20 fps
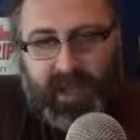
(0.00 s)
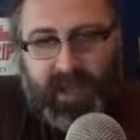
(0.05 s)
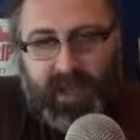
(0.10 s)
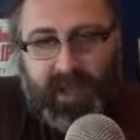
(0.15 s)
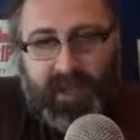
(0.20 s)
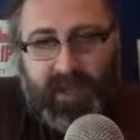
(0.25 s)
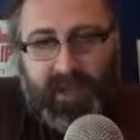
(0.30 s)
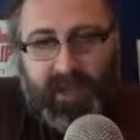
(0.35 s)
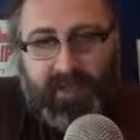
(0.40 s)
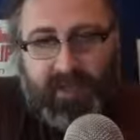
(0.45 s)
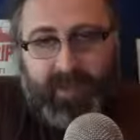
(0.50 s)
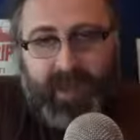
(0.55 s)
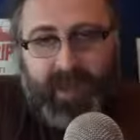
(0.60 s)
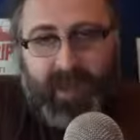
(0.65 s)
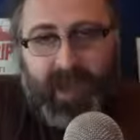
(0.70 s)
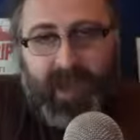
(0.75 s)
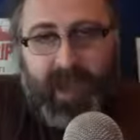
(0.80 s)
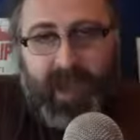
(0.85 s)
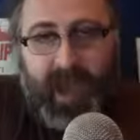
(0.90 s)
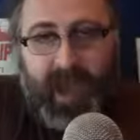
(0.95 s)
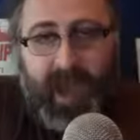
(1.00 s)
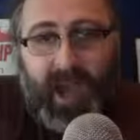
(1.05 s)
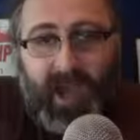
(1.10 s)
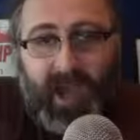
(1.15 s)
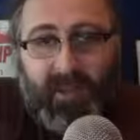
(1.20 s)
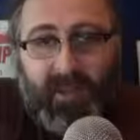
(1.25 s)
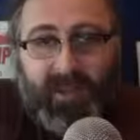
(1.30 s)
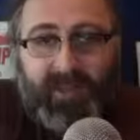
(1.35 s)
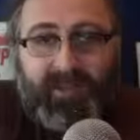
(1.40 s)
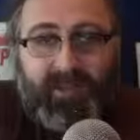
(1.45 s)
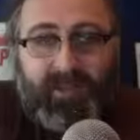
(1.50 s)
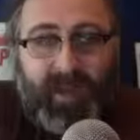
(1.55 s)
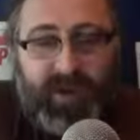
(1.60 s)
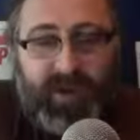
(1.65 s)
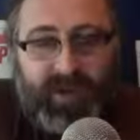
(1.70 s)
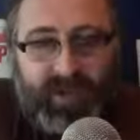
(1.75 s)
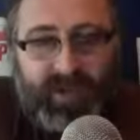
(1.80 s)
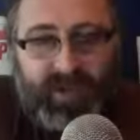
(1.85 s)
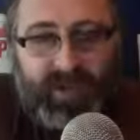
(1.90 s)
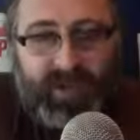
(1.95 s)
I am
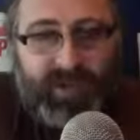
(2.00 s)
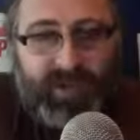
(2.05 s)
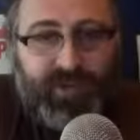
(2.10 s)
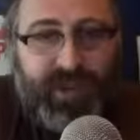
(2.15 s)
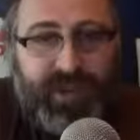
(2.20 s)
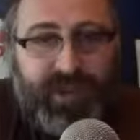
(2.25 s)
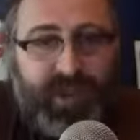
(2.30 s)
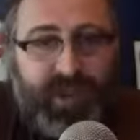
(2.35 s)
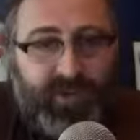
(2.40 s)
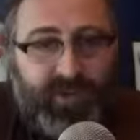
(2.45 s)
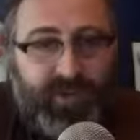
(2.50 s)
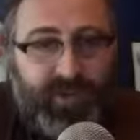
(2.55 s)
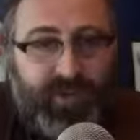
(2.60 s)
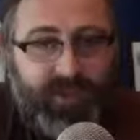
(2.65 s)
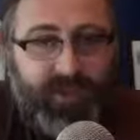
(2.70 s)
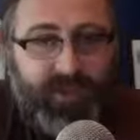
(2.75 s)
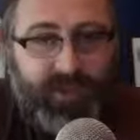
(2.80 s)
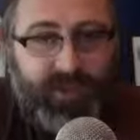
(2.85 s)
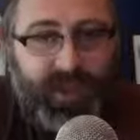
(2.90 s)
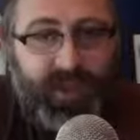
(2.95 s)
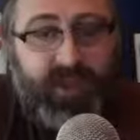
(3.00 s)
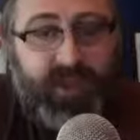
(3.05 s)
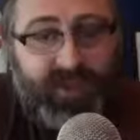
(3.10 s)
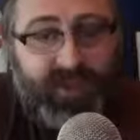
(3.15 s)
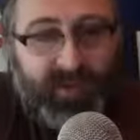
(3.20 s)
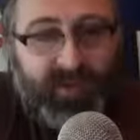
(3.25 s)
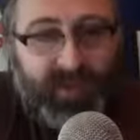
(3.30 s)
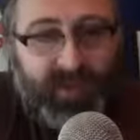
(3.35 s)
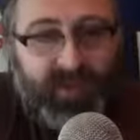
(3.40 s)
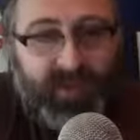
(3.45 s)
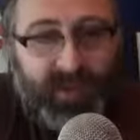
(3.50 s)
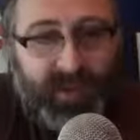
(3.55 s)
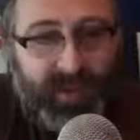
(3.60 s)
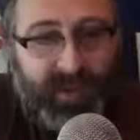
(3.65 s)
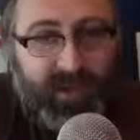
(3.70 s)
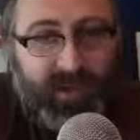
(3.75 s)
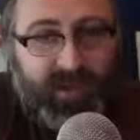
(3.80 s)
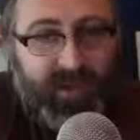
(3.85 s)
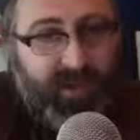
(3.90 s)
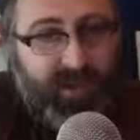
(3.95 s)
experiencing a reality through my... Are you listening, Ronnie?
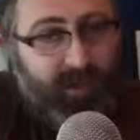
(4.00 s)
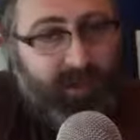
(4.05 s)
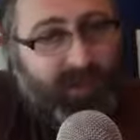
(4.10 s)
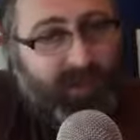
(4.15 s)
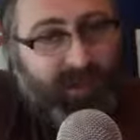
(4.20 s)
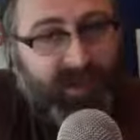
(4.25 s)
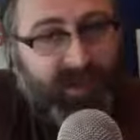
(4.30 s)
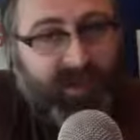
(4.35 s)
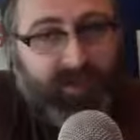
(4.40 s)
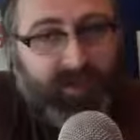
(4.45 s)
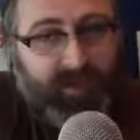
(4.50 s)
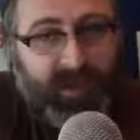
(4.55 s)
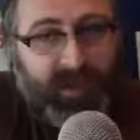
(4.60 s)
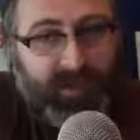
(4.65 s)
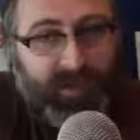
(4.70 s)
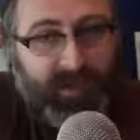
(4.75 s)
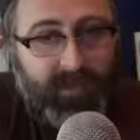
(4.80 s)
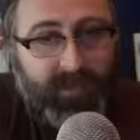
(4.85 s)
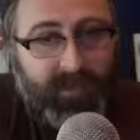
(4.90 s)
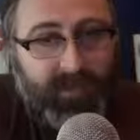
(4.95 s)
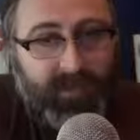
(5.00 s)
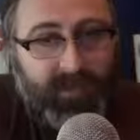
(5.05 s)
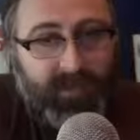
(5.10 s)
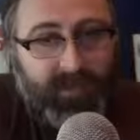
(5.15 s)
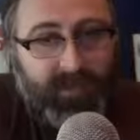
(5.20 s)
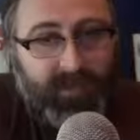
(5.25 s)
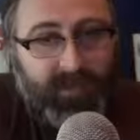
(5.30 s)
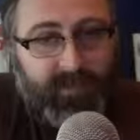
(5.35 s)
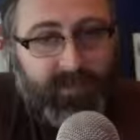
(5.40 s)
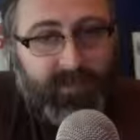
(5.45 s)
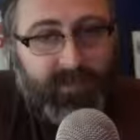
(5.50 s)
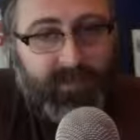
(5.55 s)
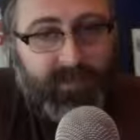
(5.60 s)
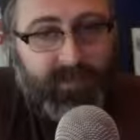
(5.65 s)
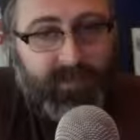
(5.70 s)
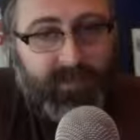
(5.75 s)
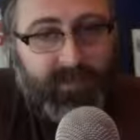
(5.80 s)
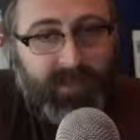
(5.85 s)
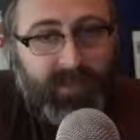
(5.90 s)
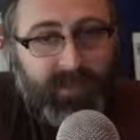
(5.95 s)
Because you don't appear to be.
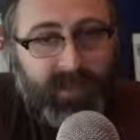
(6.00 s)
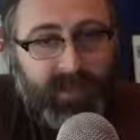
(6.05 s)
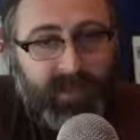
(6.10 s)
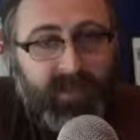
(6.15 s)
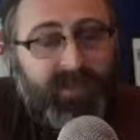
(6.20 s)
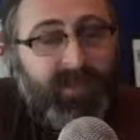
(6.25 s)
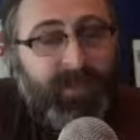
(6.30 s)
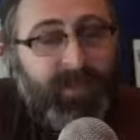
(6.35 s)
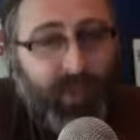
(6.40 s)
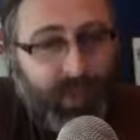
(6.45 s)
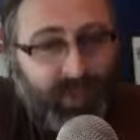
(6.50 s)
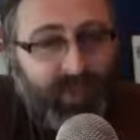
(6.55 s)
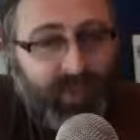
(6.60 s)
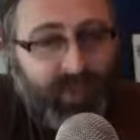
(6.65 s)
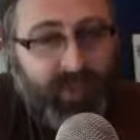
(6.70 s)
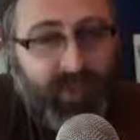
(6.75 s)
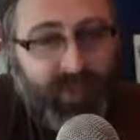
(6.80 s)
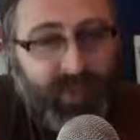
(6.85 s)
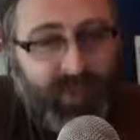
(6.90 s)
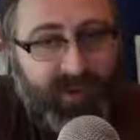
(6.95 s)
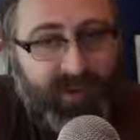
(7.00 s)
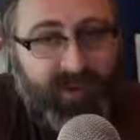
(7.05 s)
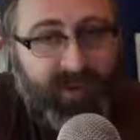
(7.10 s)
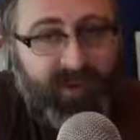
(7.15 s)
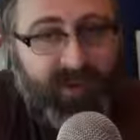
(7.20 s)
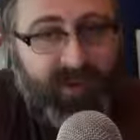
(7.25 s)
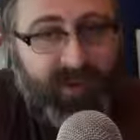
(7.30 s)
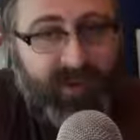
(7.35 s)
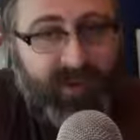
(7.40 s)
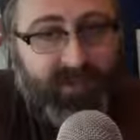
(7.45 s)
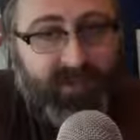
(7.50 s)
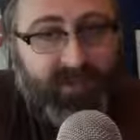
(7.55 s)
It's important that you listen to this.